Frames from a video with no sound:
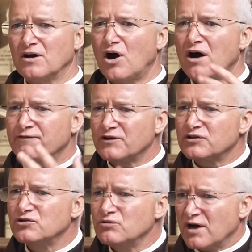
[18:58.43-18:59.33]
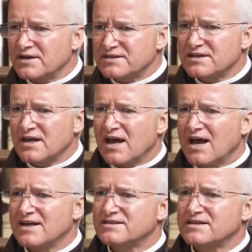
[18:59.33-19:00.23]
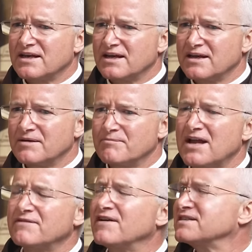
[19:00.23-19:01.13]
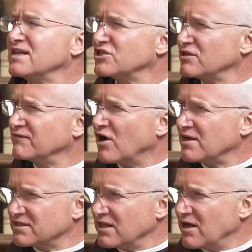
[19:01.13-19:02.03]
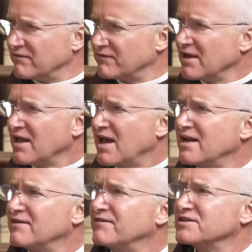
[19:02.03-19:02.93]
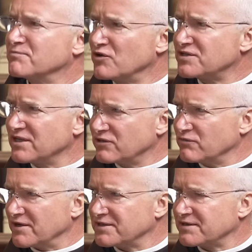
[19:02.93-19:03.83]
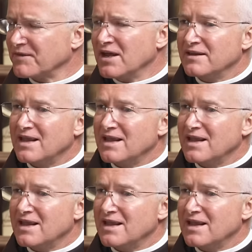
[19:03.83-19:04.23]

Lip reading: offered to us as a manifestation of God's love and of His mercy to us. Yeah.